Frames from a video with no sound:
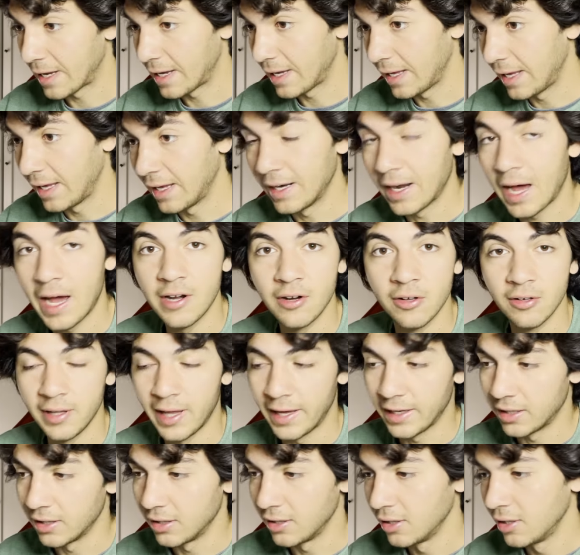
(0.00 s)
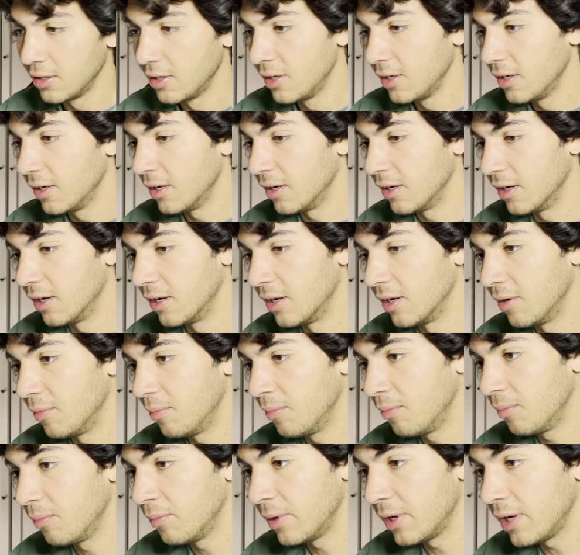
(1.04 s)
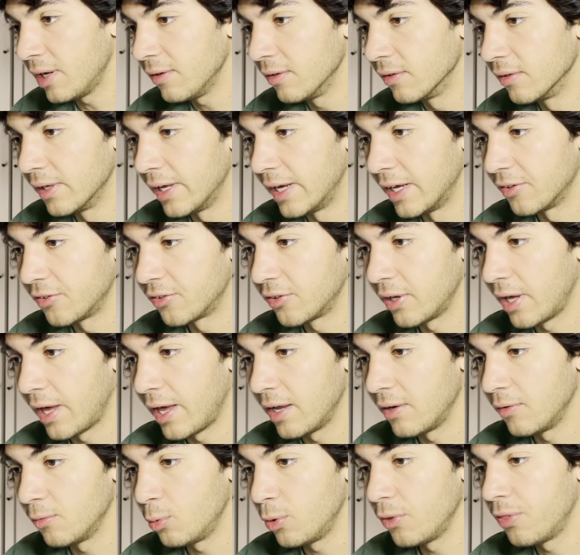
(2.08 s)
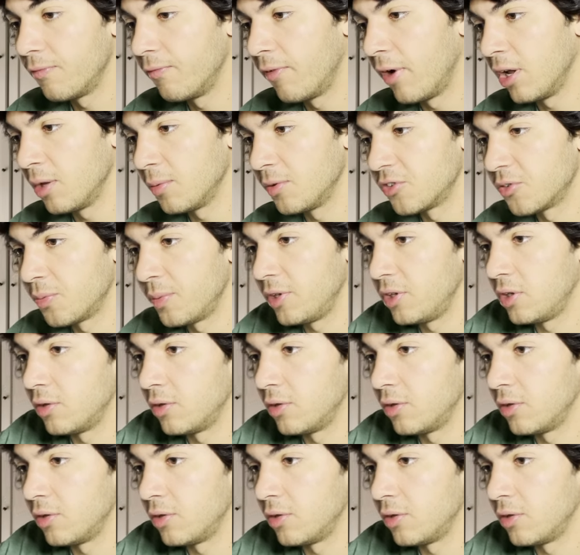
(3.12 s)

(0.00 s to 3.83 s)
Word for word: and I don't like it. Uh, but nonetheless, and with volume it's a bit